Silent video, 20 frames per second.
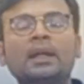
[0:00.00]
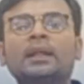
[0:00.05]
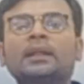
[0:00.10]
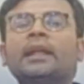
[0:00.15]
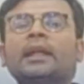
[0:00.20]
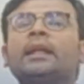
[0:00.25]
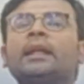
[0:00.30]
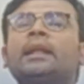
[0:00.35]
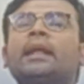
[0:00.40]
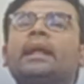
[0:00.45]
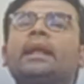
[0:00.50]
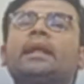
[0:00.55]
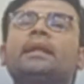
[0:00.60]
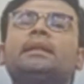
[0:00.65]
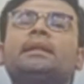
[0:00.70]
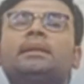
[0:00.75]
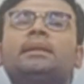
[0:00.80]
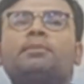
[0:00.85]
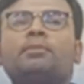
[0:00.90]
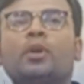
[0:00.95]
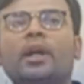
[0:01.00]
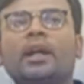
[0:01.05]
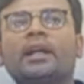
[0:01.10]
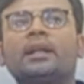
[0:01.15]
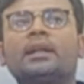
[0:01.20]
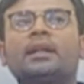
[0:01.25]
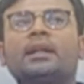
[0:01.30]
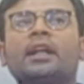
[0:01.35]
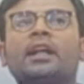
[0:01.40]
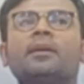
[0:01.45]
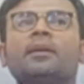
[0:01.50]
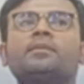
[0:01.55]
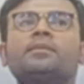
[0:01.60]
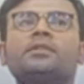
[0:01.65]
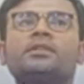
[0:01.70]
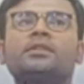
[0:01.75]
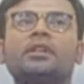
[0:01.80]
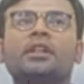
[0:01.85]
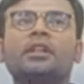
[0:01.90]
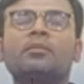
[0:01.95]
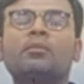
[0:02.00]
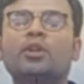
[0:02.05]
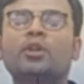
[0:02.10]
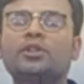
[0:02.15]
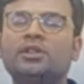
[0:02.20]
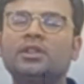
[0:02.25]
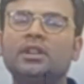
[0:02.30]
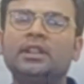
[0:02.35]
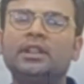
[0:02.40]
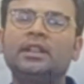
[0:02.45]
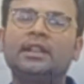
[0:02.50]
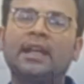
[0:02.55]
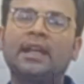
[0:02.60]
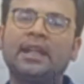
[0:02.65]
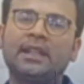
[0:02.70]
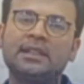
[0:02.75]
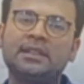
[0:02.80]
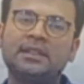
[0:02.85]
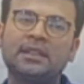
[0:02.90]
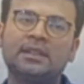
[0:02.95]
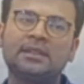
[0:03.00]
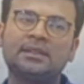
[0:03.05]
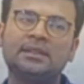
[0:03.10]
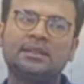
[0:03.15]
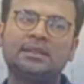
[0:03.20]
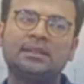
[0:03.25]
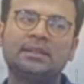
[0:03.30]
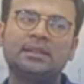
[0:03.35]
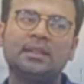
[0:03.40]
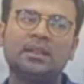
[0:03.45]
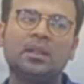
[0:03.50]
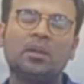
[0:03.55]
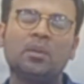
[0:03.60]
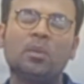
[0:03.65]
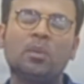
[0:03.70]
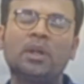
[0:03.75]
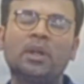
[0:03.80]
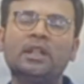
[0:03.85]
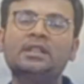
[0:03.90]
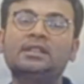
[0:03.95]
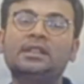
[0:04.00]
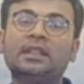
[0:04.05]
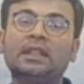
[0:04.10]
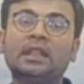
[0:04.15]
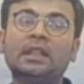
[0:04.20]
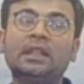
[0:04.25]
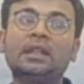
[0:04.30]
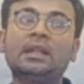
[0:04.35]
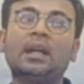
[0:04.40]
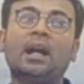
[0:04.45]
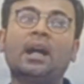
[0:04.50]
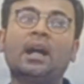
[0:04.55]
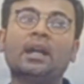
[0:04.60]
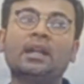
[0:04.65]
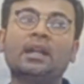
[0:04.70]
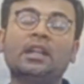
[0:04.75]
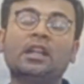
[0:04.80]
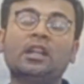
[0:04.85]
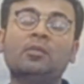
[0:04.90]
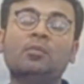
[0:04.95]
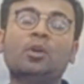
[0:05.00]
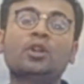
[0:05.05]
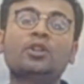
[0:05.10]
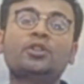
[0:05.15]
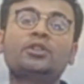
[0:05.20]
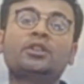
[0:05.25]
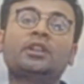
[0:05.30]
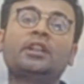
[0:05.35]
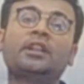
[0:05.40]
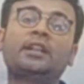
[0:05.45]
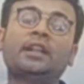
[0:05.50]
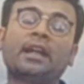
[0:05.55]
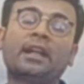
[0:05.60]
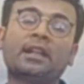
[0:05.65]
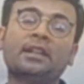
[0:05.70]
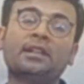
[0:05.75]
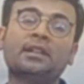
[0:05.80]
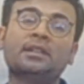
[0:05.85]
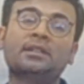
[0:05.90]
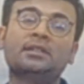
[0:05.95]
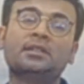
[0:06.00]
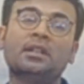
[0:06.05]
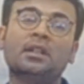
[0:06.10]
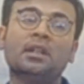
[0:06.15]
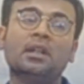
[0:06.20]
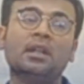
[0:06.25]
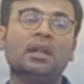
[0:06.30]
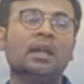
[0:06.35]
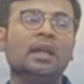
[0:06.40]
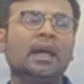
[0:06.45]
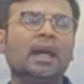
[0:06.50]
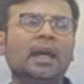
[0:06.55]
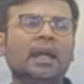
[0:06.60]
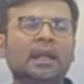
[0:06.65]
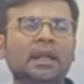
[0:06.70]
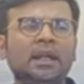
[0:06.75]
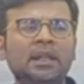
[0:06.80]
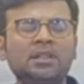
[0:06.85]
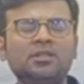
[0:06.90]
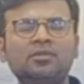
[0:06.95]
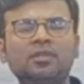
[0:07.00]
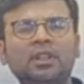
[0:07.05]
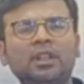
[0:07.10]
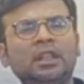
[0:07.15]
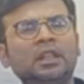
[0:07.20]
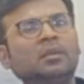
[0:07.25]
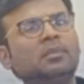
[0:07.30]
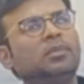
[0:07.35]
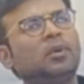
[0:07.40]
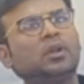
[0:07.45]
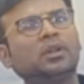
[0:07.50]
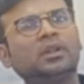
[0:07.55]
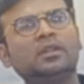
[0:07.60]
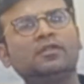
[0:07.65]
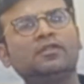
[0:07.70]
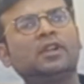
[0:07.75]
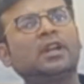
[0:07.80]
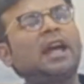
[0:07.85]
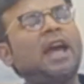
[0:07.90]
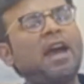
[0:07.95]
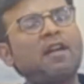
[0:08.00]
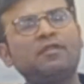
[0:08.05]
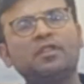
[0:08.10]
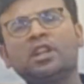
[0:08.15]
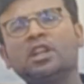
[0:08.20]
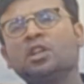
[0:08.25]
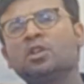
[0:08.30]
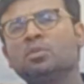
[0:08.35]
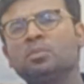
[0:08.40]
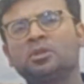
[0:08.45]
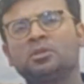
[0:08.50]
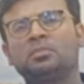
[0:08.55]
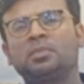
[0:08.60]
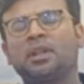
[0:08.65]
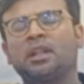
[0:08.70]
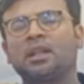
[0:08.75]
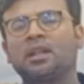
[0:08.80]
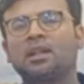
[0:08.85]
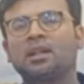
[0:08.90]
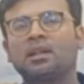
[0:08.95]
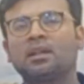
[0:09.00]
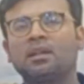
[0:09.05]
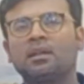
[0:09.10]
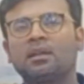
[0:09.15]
Then another point comes emotional intelligence. What is EI, emotional intelligence? And it is really important for every human being.